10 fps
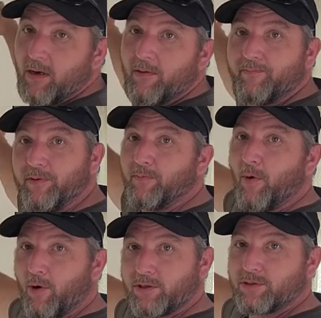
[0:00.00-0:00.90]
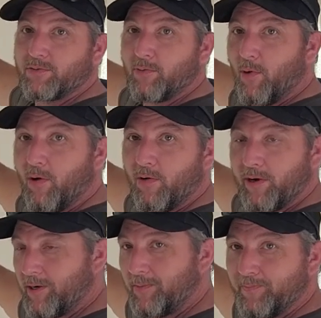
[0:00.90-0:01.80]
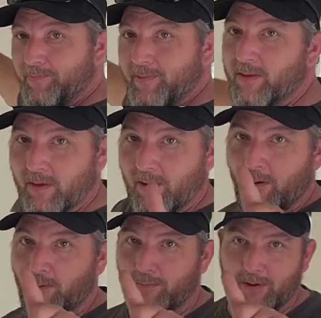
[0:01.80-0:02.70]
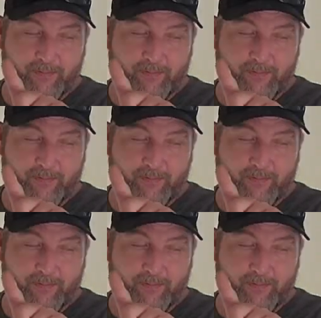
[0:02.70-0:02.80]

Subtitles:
a few marks on the wall here. Oh, I